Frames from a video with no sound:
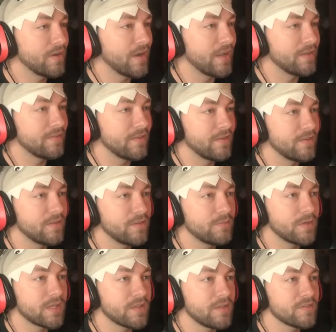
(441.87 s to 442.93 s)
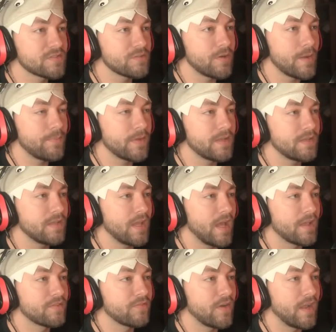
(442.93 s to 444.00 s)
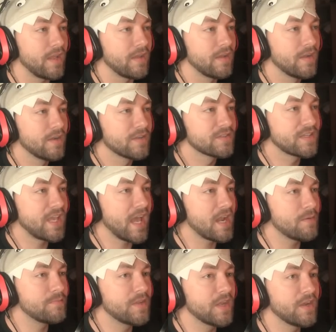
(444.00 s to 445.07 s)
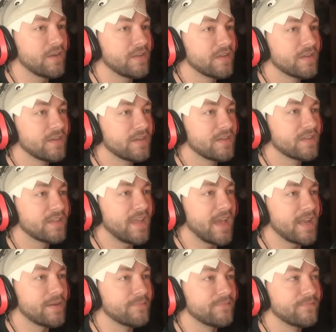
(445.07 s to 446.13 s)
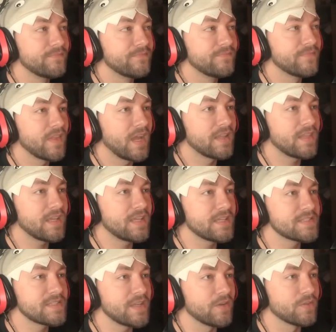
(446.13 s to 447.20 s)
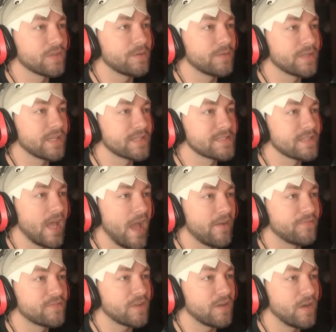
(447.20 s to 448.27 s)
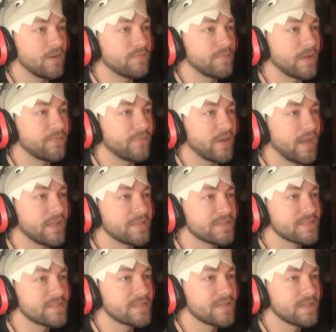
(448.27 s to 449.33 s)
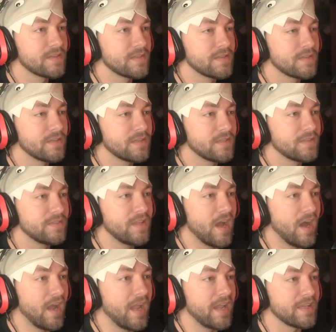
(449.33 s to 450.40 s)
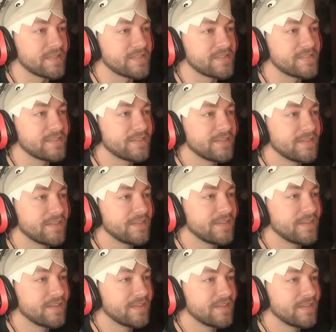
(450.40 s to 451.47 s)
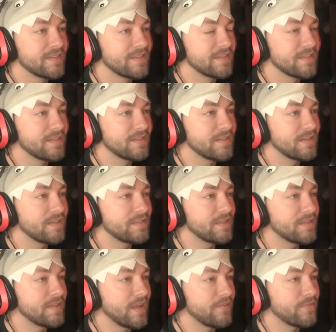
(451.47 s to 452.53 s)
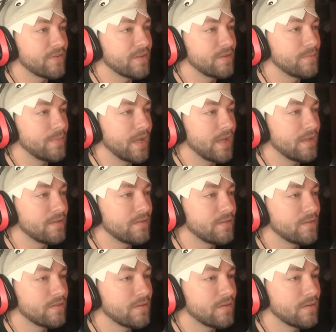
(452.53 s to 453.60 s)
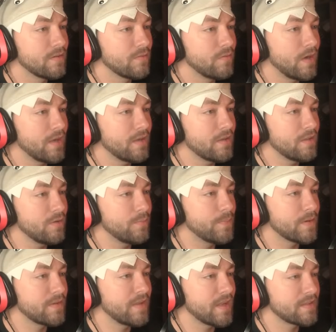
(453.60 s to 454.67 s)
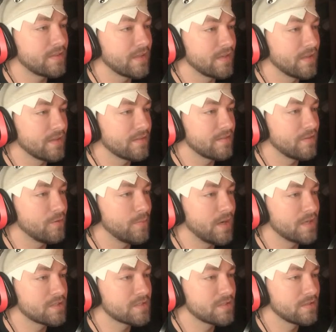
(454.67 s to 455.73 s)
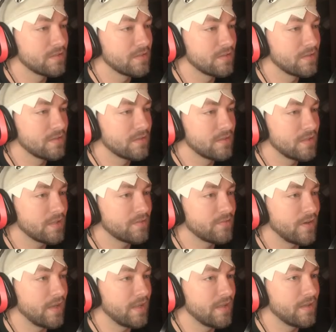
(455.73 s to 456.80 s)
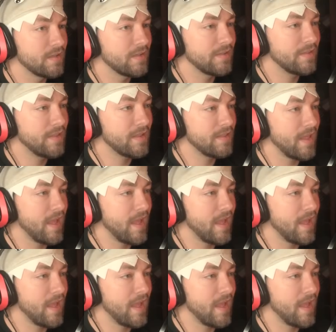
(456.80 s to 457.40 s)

right, dude, you wanna use your weapon? Yeah, that's right. Get him, dude, get him. I think he's the only one that's left of my friends. Nice. I did that for you, man. Why are you protecting this so much? That's right, get